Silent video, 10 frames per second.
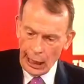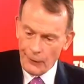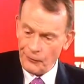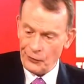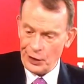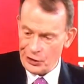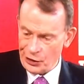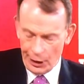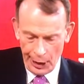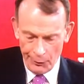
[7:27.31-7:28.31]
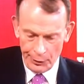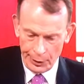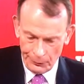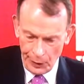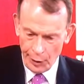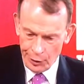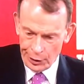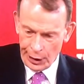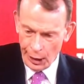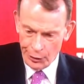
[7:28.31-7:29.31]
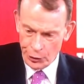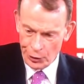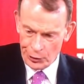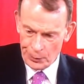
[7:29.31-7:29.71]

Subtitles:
If this South African variant carries on